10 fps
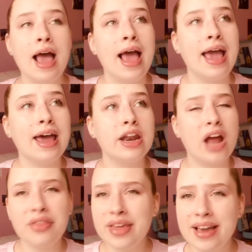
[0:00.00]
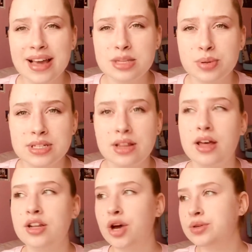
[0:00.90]
And nothing against Priscilla,
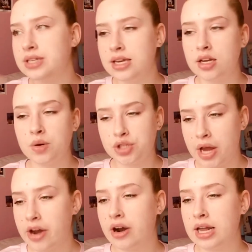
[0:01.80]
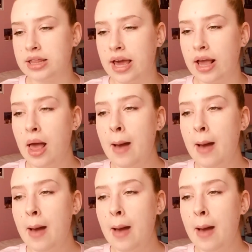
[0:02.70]
no tea, no shade or anything,